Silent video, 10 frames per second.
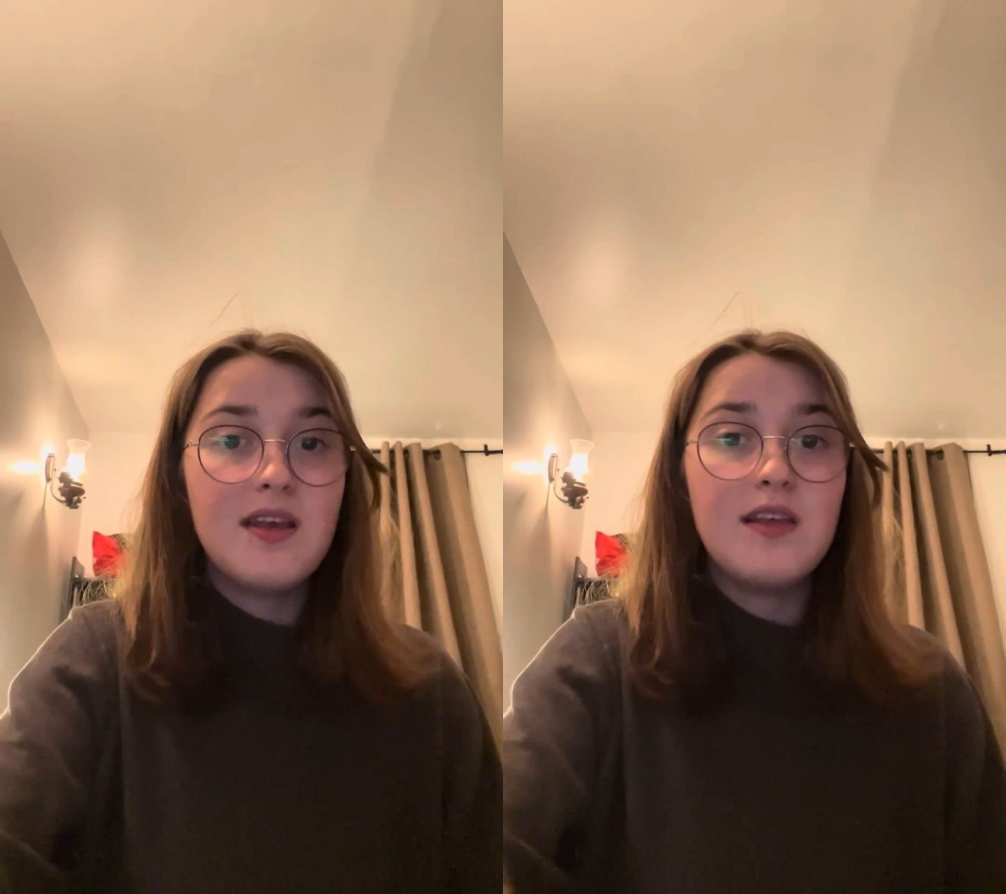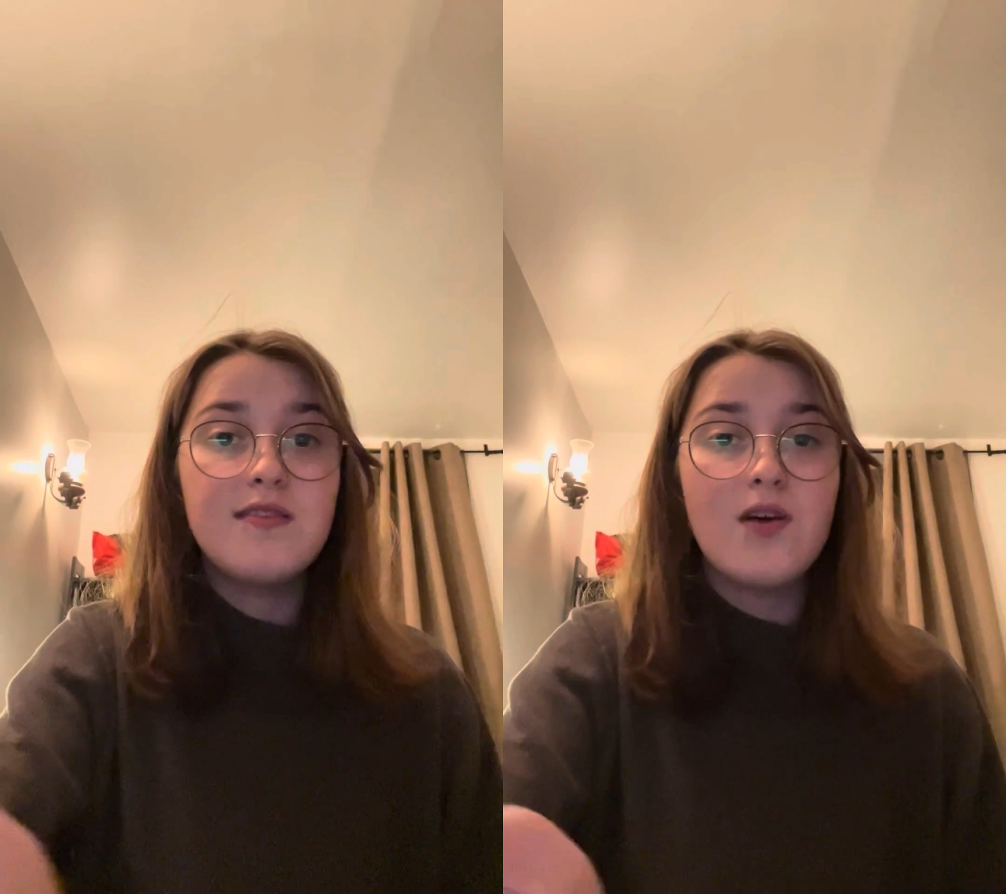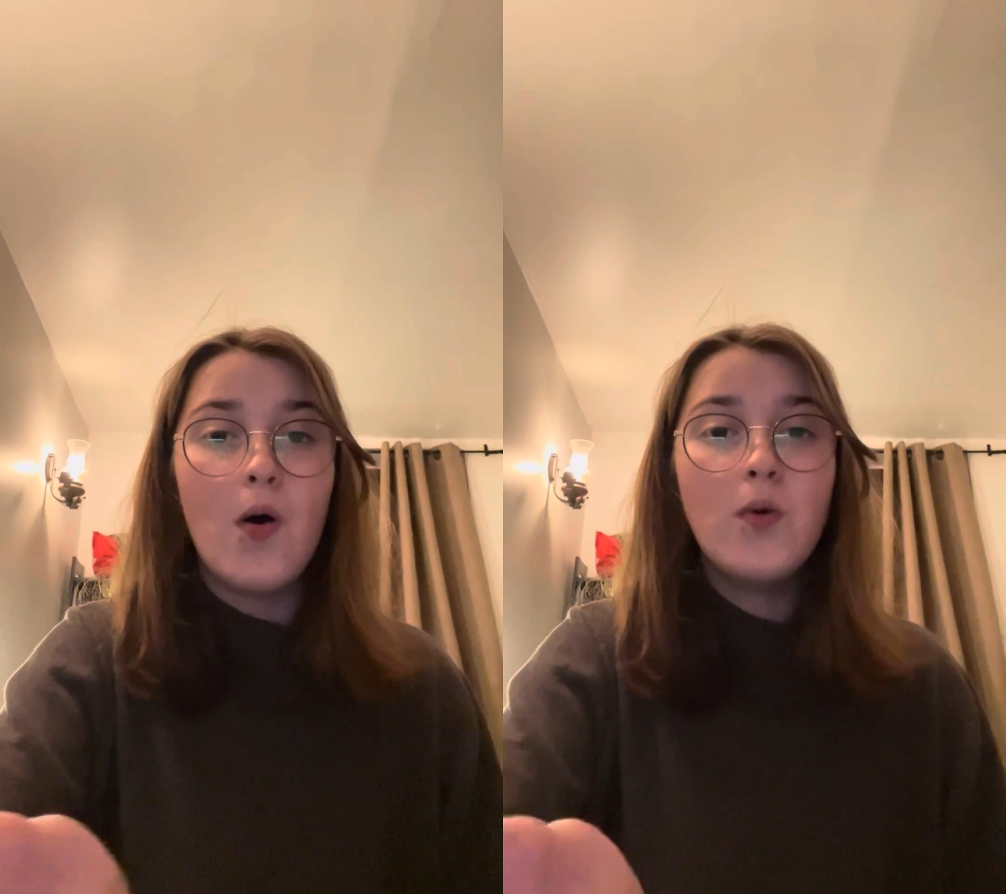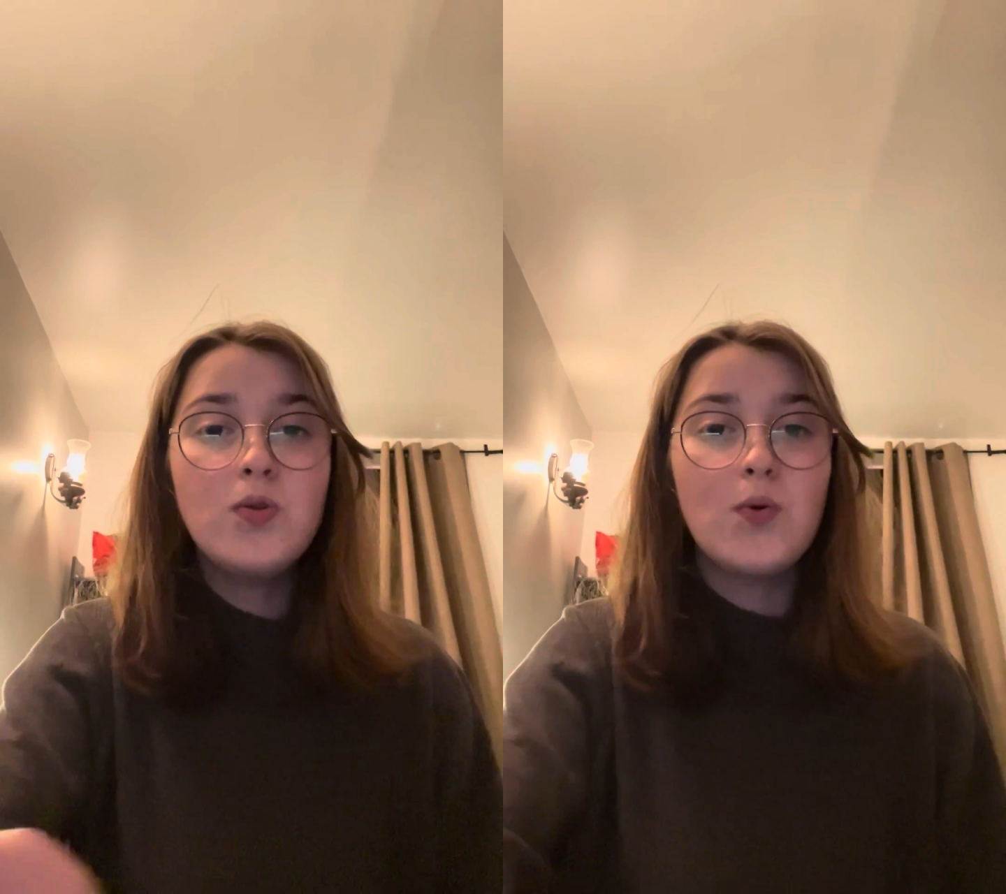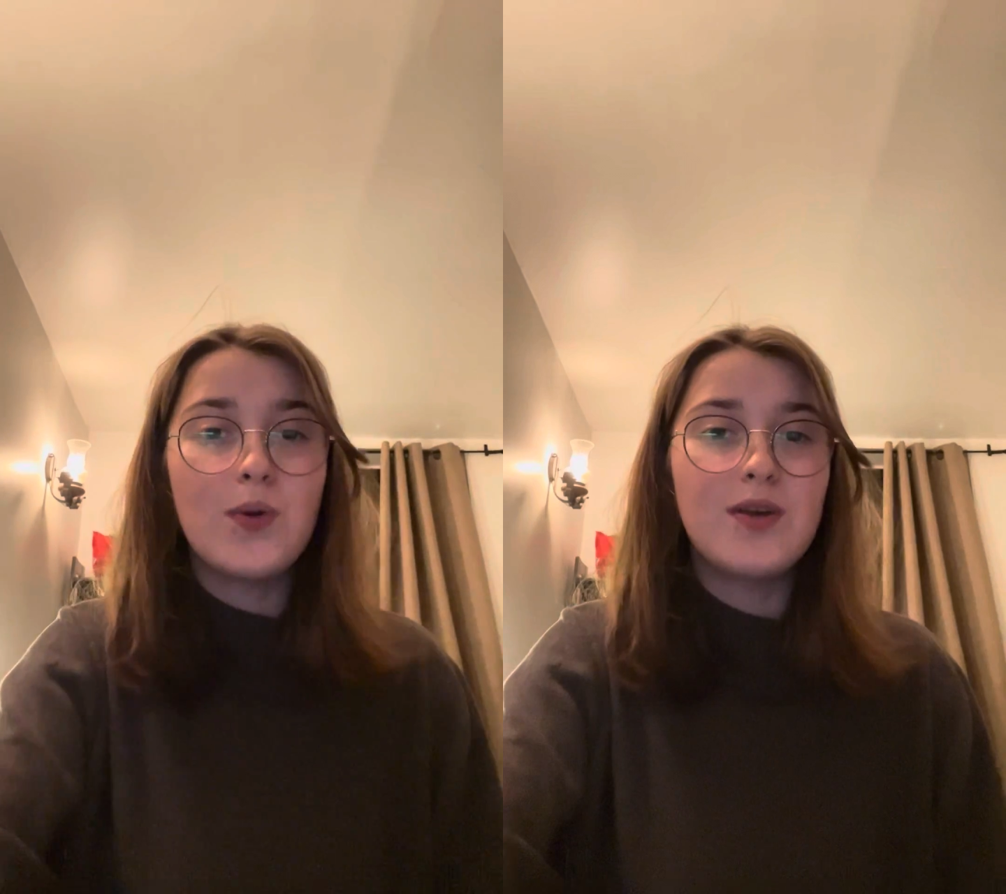its
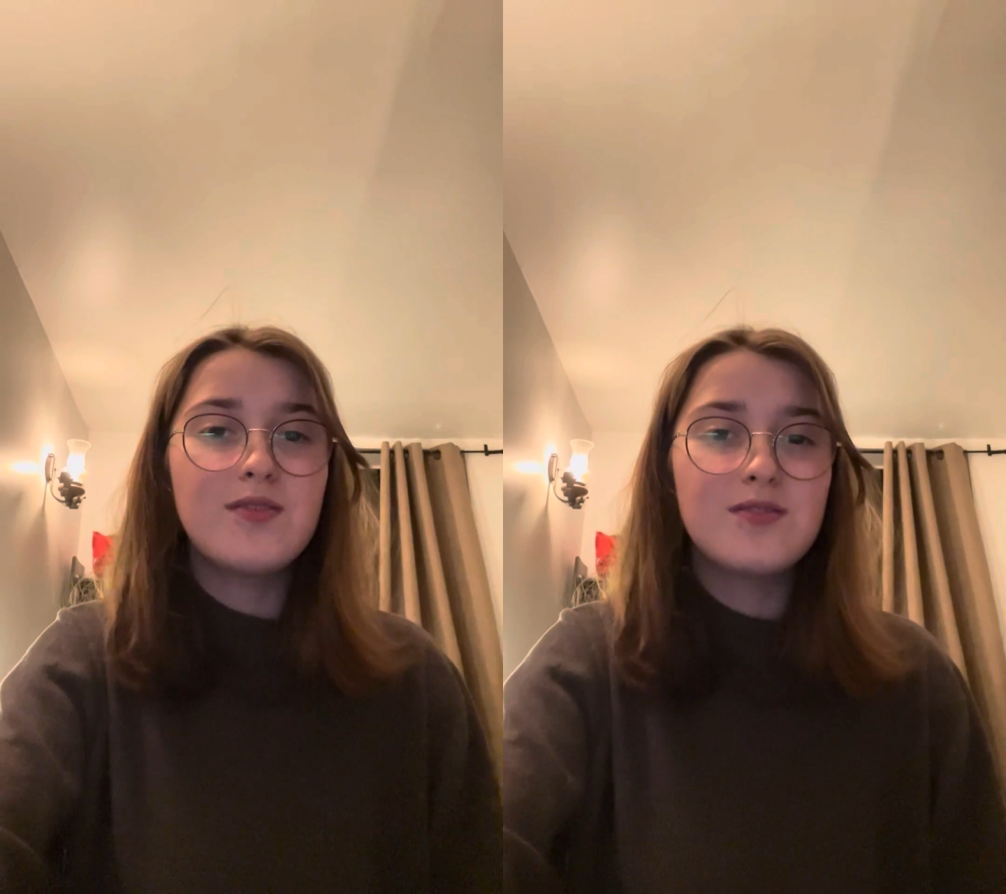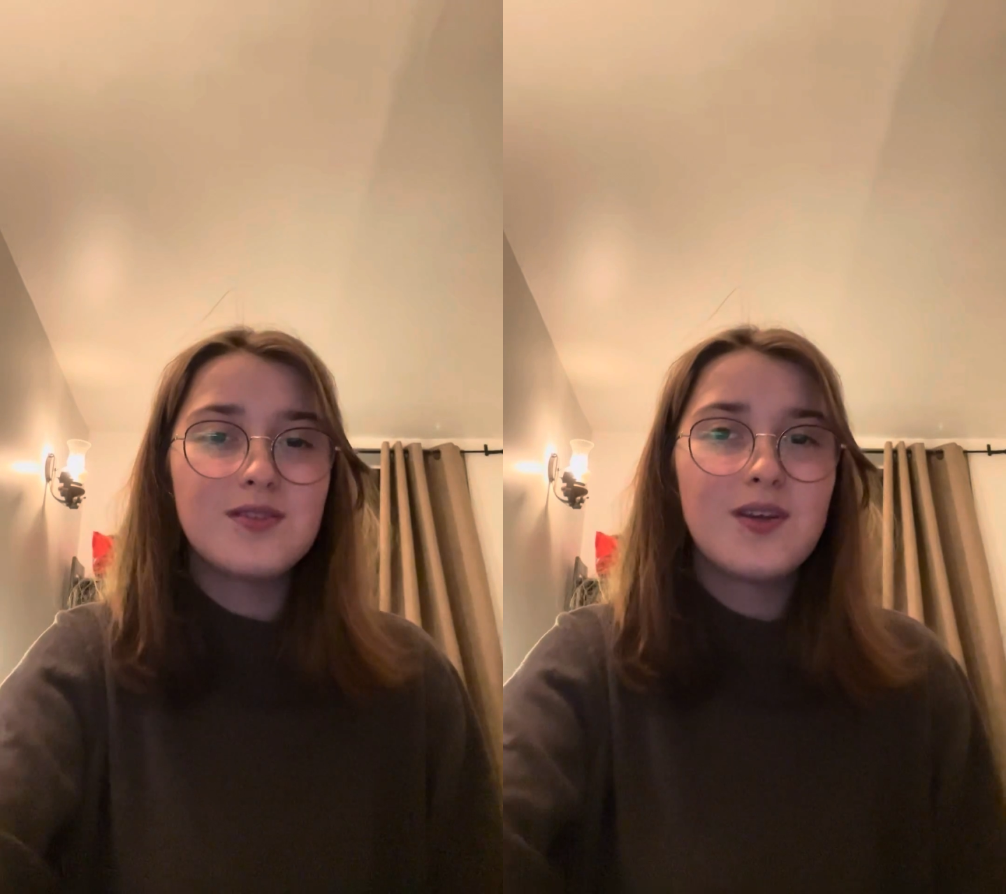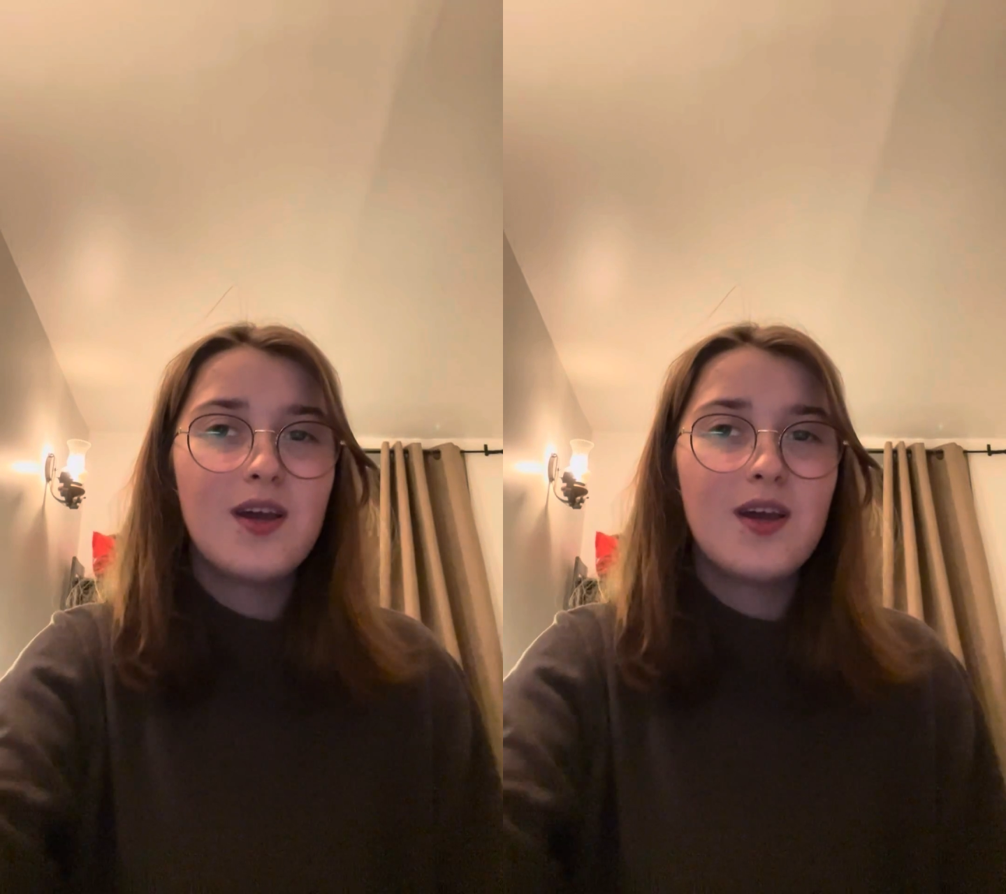own quirks.